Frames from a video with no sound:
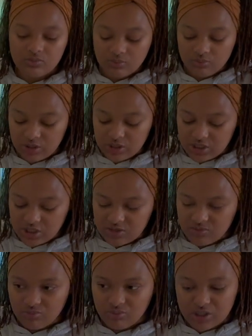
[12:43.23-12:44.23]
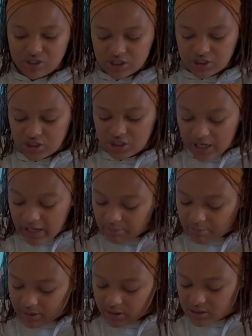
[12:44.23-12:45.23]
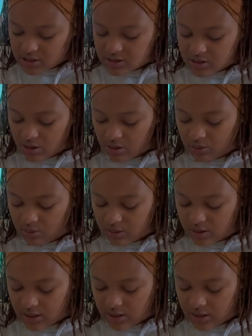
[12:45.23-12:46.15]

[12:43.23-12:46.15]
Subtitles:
rigid shape. So